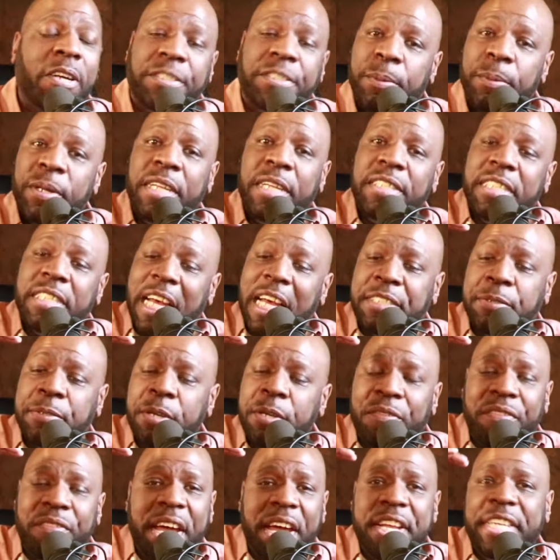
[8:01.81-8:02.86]
that's when, the, that's
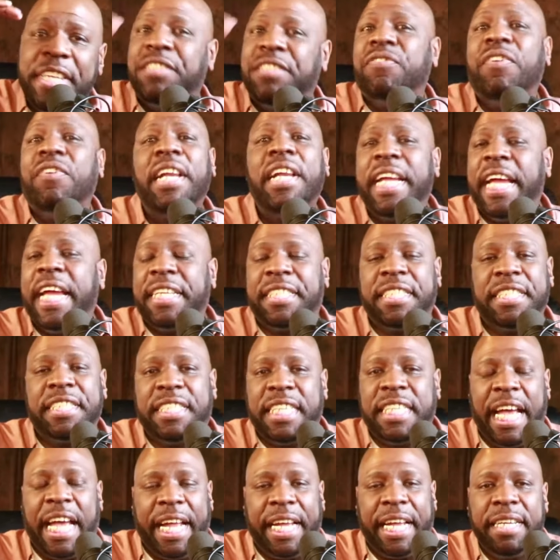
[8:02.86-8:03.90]
when the ratings really hit the
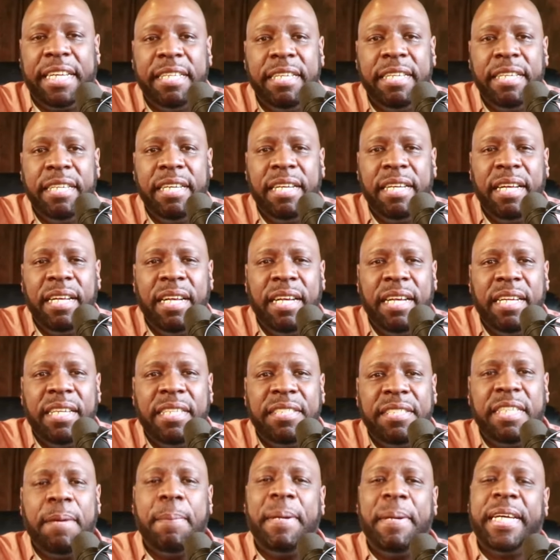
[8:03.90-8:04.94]
tank.
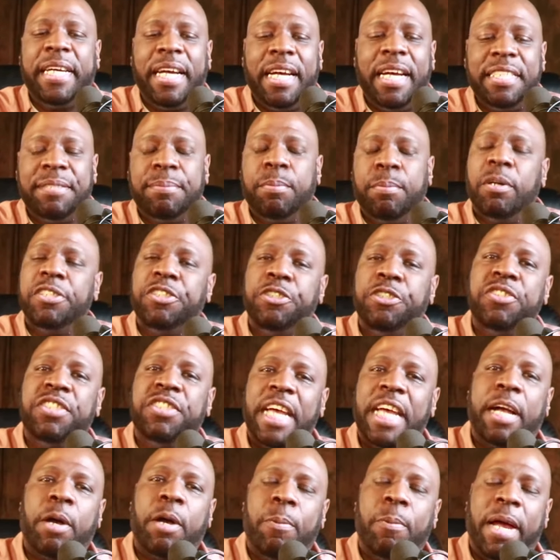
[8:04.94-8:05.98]
See, because once you
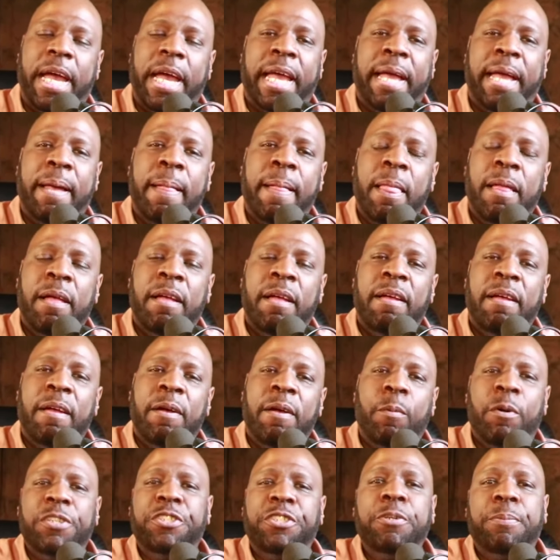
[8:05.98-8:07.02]
take away,
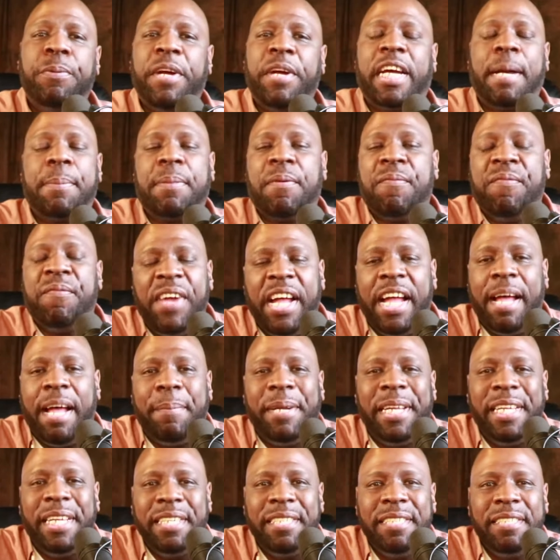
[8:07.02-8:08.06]
once you break up the
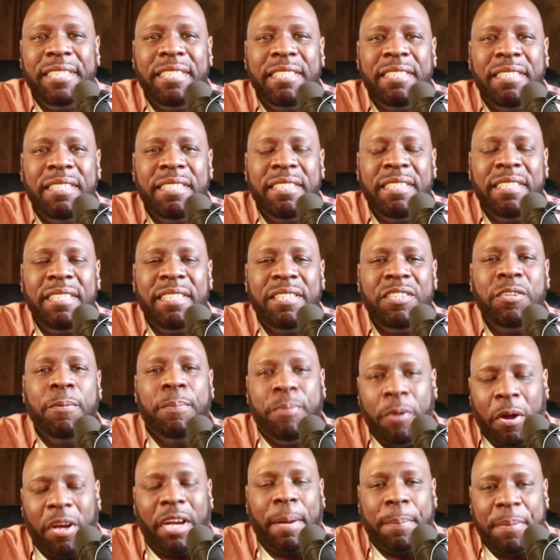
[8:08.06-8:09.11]
family, you
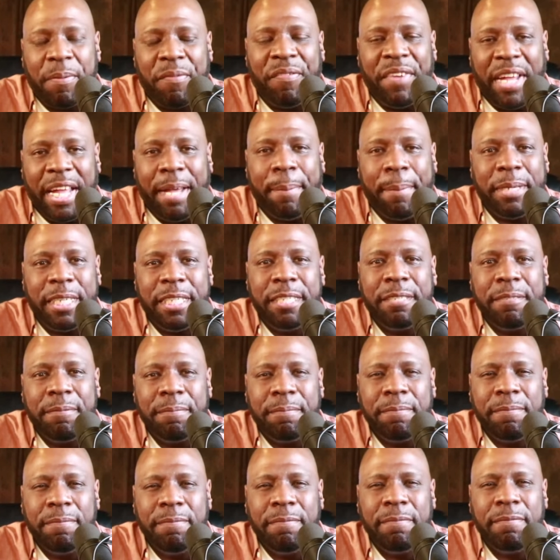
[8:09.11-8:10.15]
broke up the family.
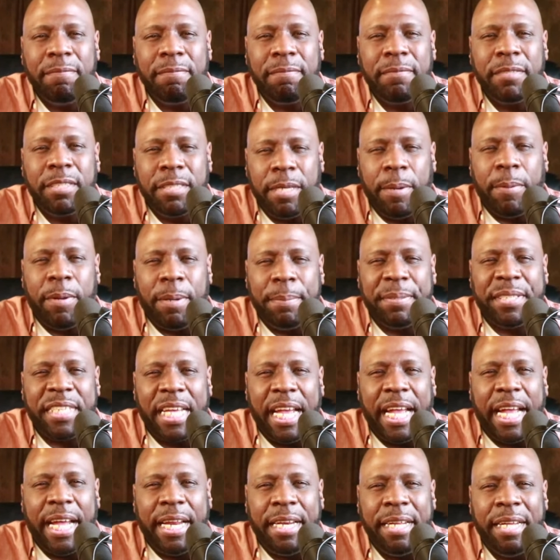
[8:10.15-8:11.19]
You know what I'm
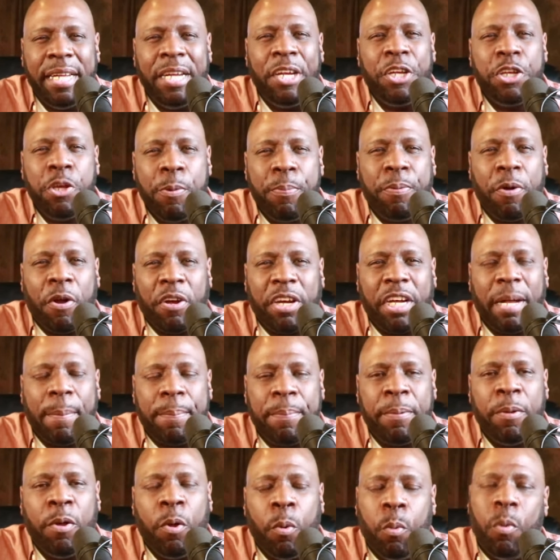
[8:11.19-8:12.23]
saying? You broke
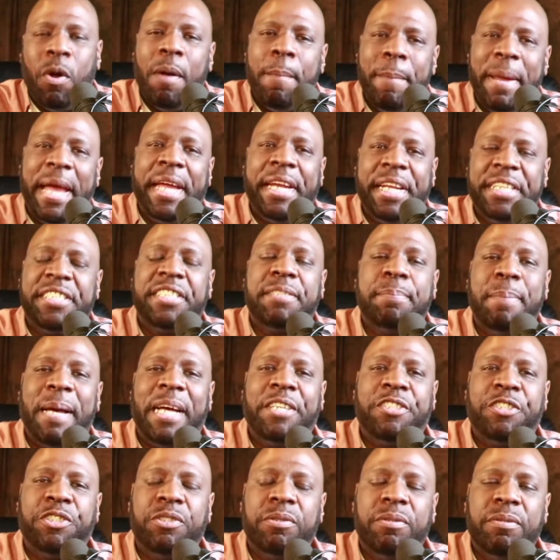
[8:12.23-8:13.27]
up what made it
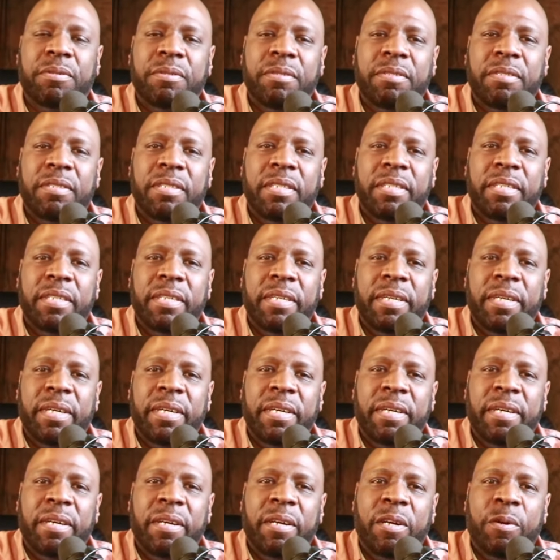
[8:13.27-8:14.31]
special,
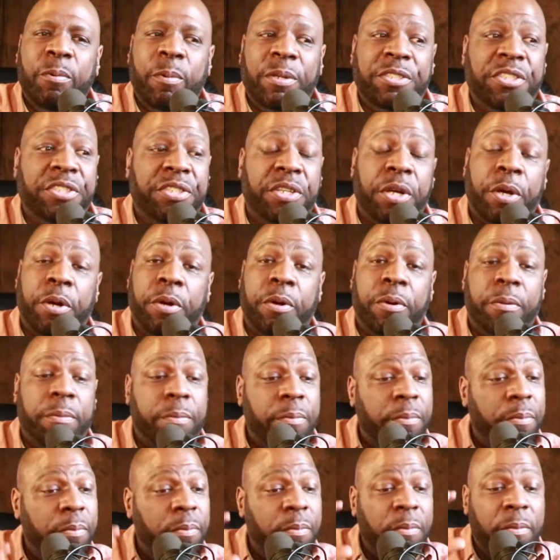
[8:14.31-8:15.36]
which is a
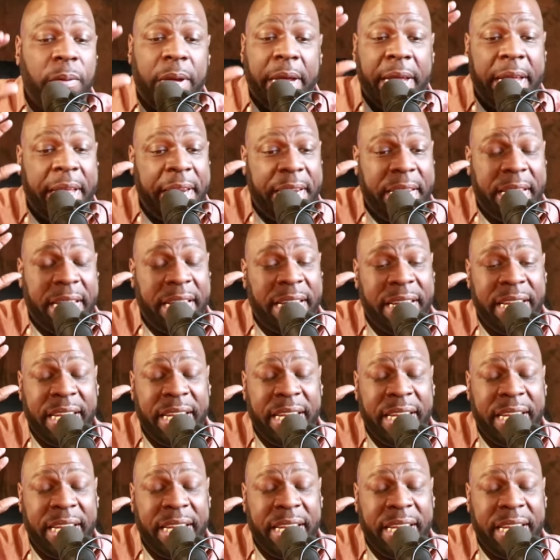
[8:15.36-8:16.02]
an,